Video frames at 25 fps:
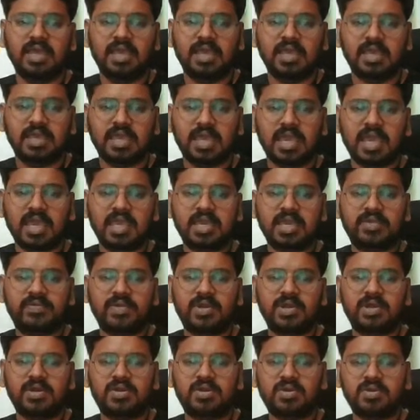a
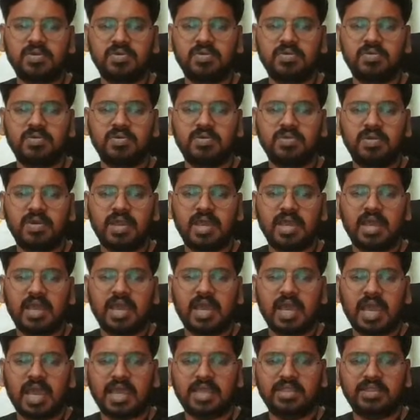equal to 2,
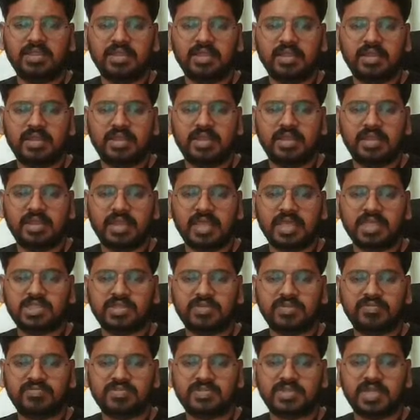and the next
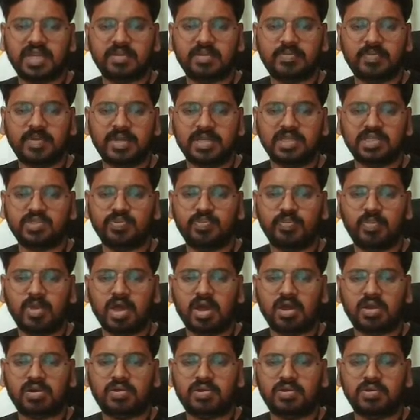if statement is
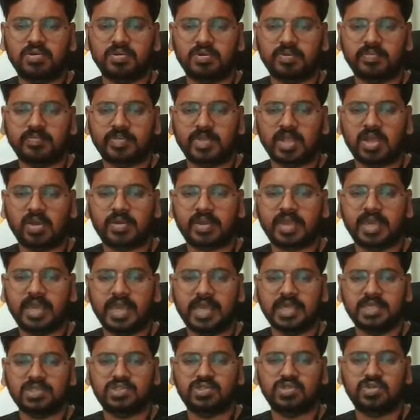block 2.
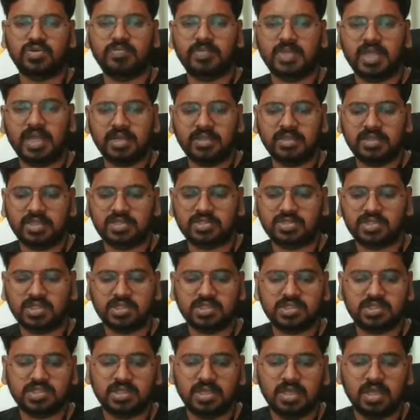Okay, assume that this
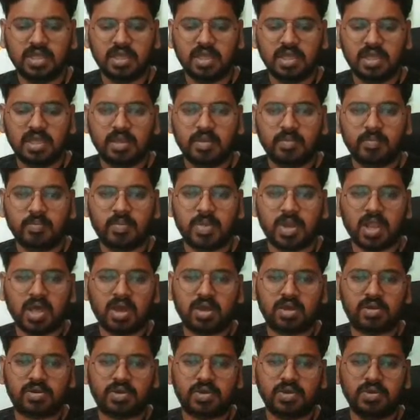is
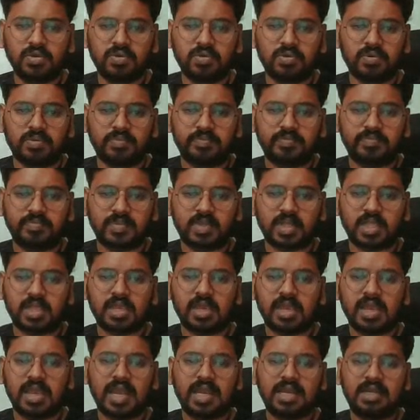block 2,
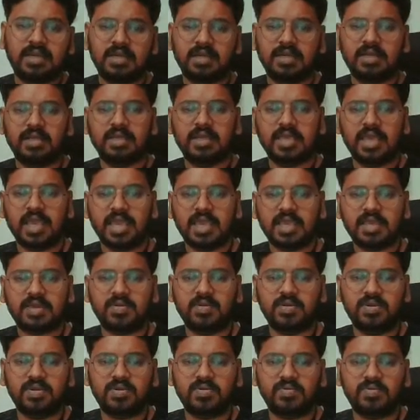and a
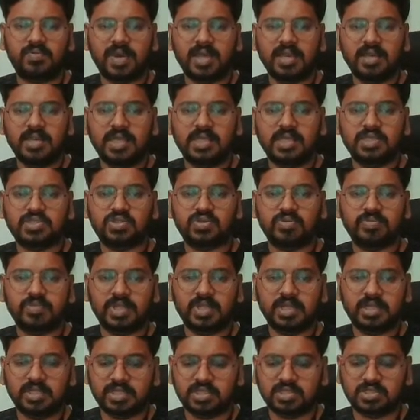equal to 1, assume
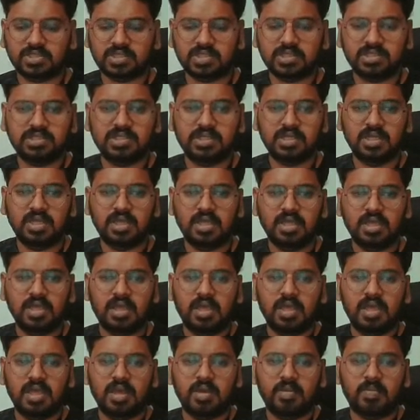that this is
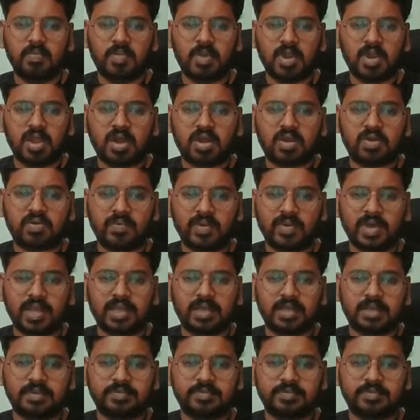block 1.